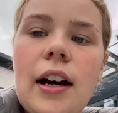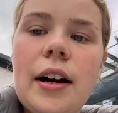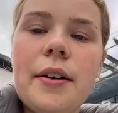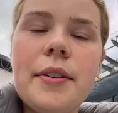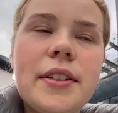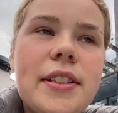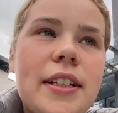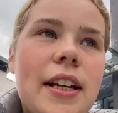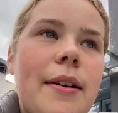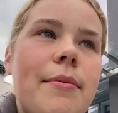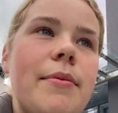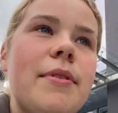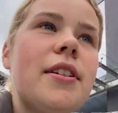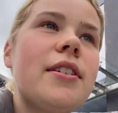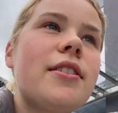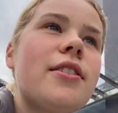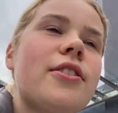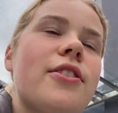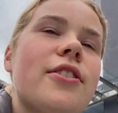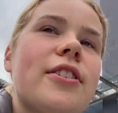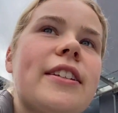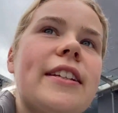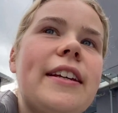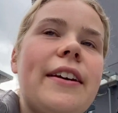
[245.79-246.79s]
I was tempted to
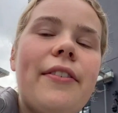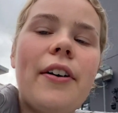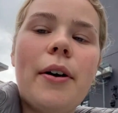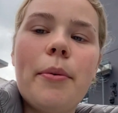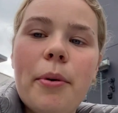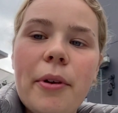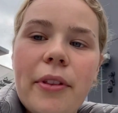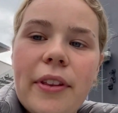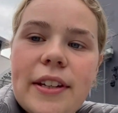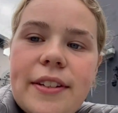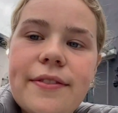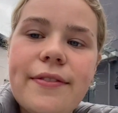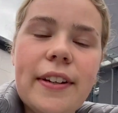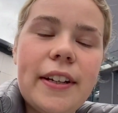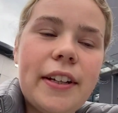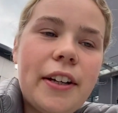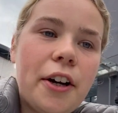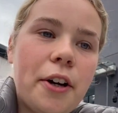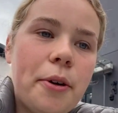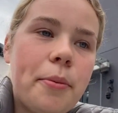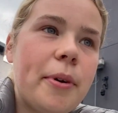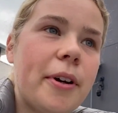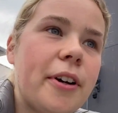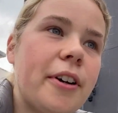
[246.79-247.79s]
just give up on this
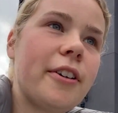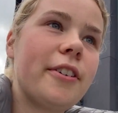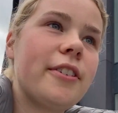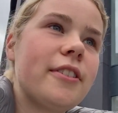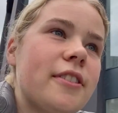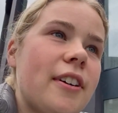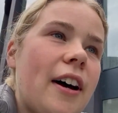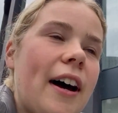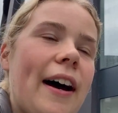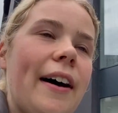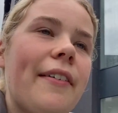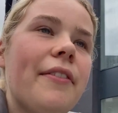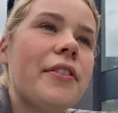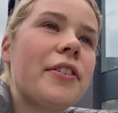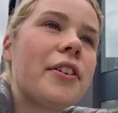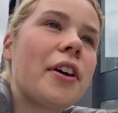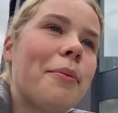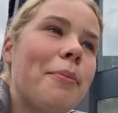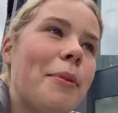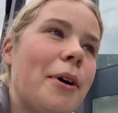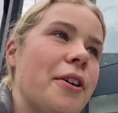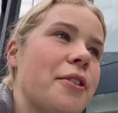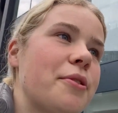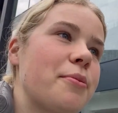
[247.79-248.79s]
video because I haven't
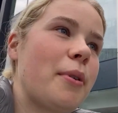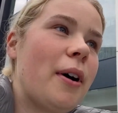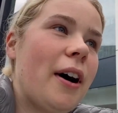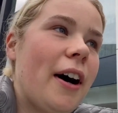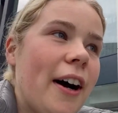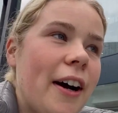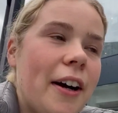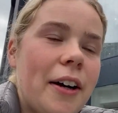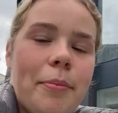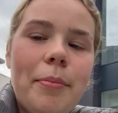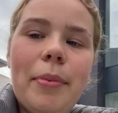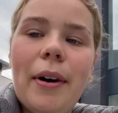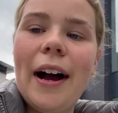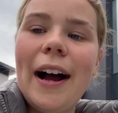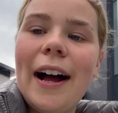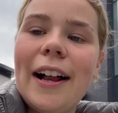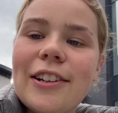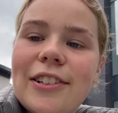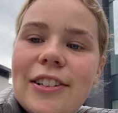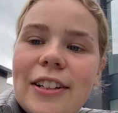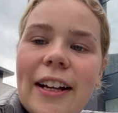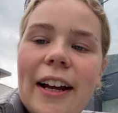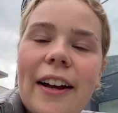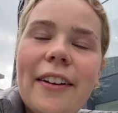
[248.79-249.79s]
done much work but
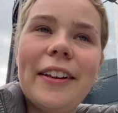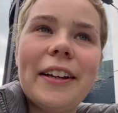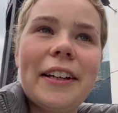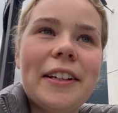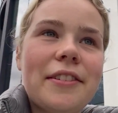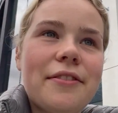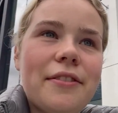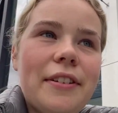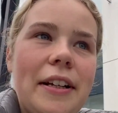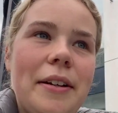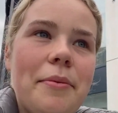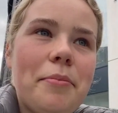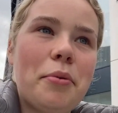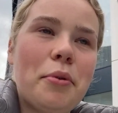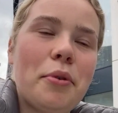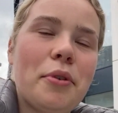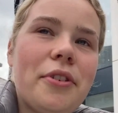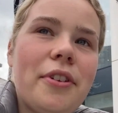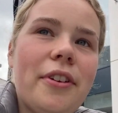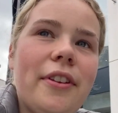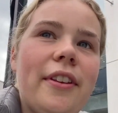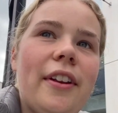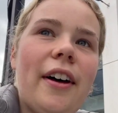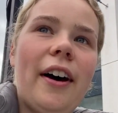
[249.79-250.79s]
actually I think it's really
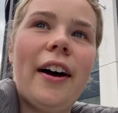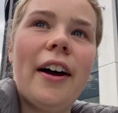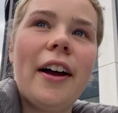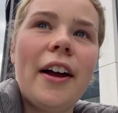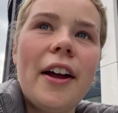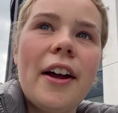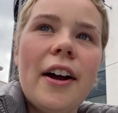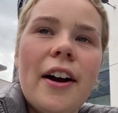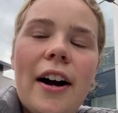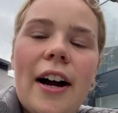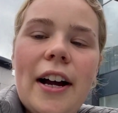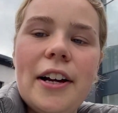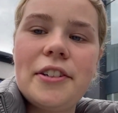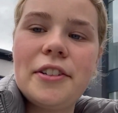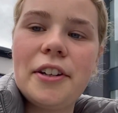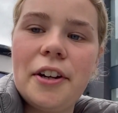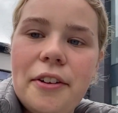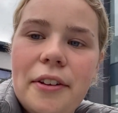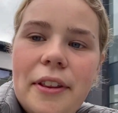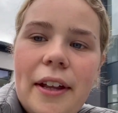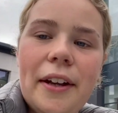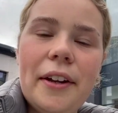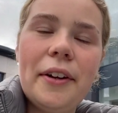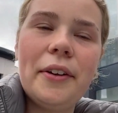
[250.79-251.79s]
important that I
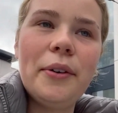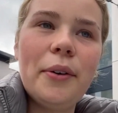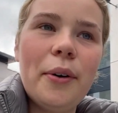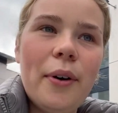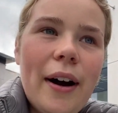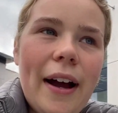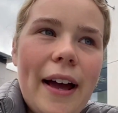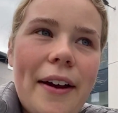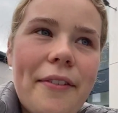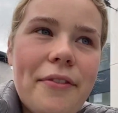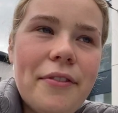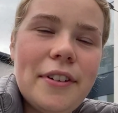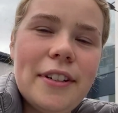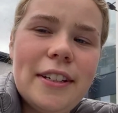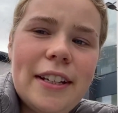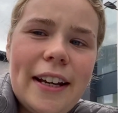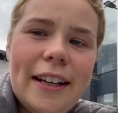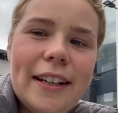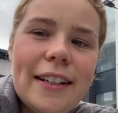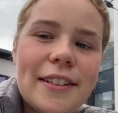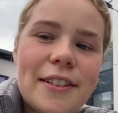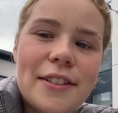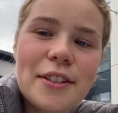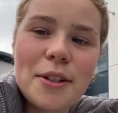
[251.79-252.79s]
show that not every
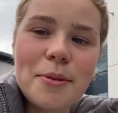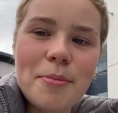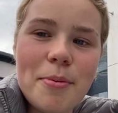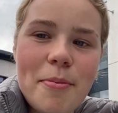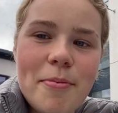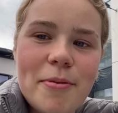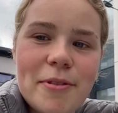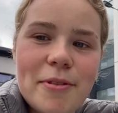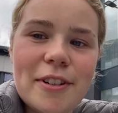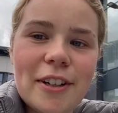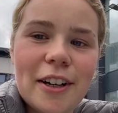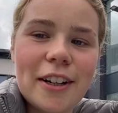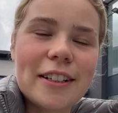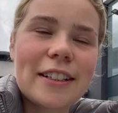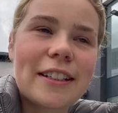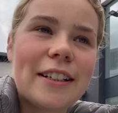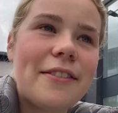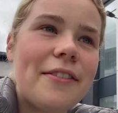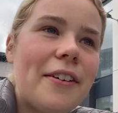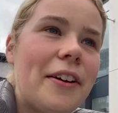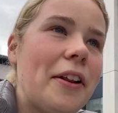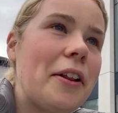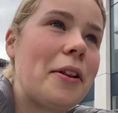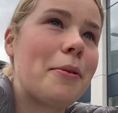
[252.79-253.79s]
day is super
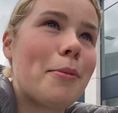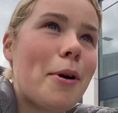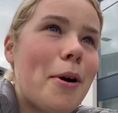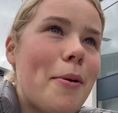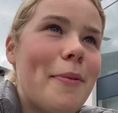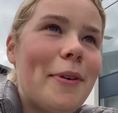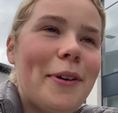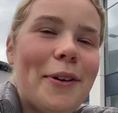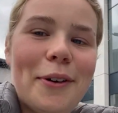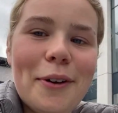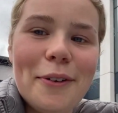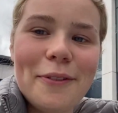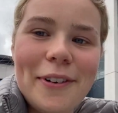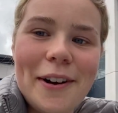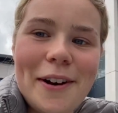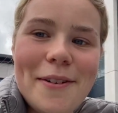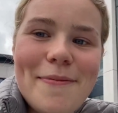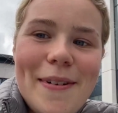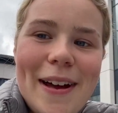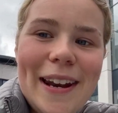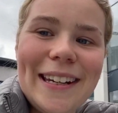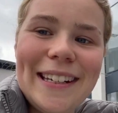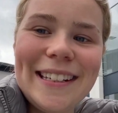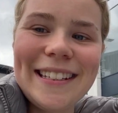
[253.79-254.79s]
productive and at the moment not very many